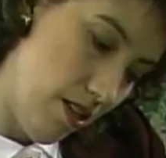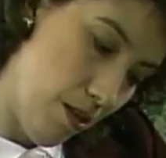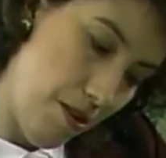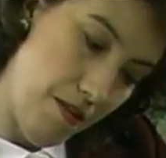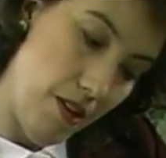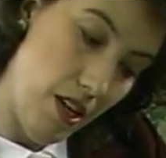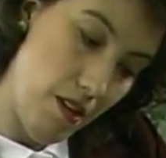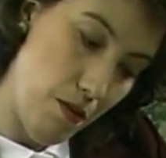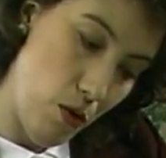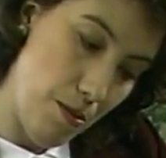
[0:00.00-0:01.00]
Inform the
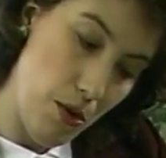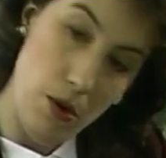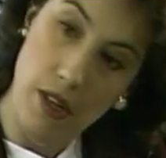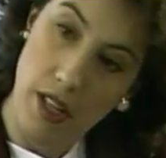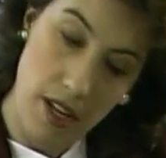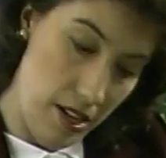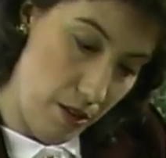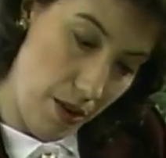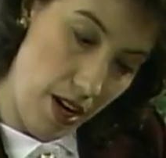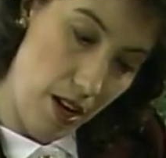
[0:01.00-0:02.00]
patient and any
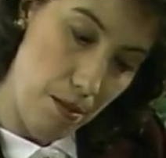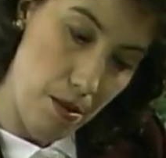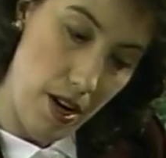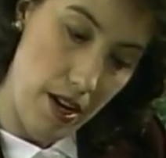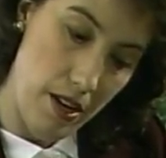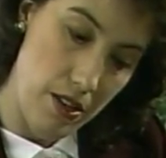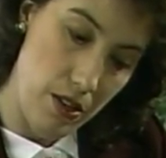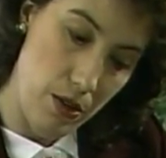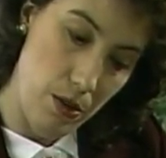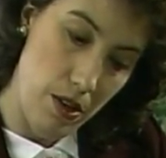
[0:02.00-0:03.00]
family members
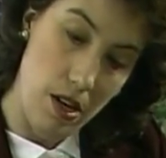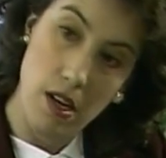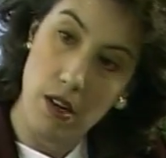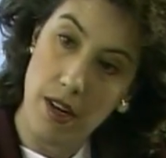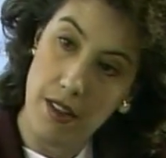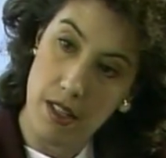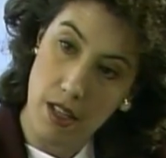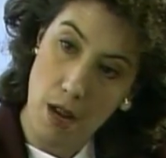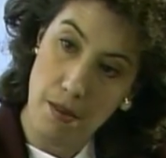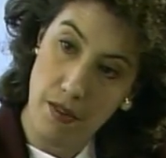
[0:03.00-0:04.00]
that this information
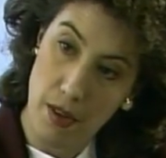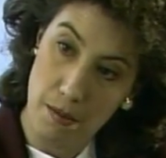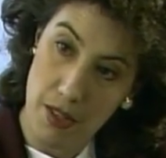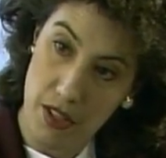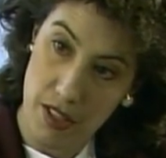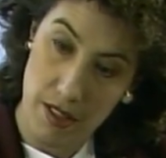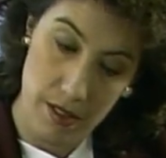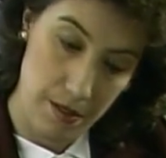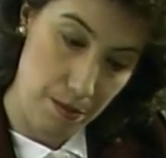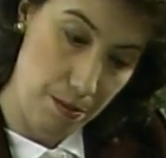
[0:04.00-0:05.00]
is important for
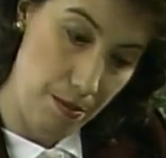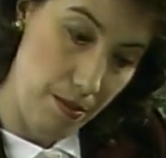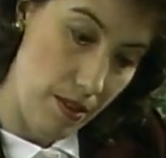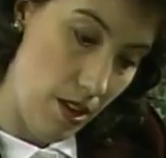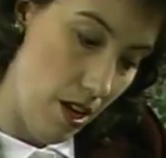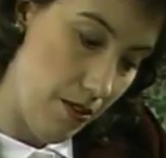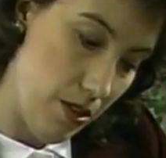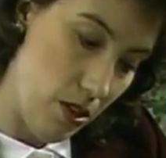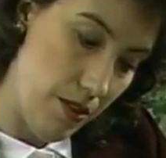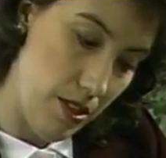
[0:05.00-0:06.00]
caregiving
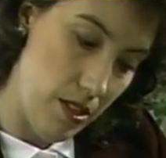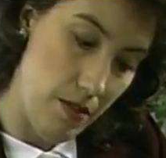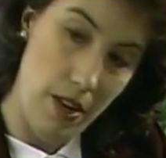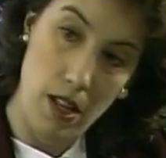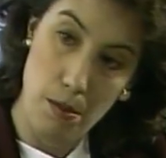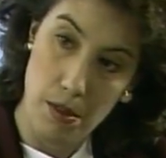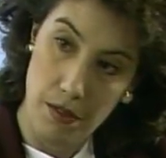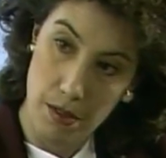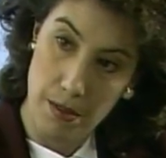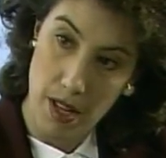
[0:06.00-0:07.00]
and should not become
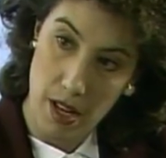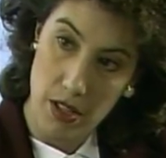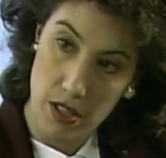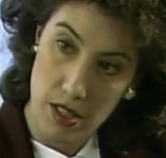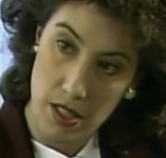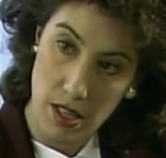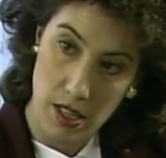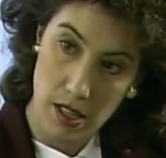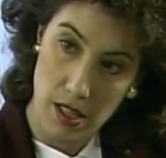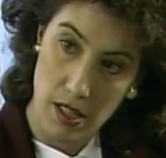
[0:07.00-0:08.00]
reading material for the
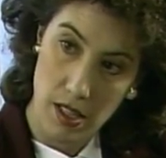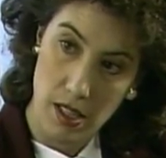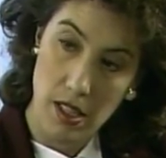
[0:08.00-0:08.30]
neighborhood.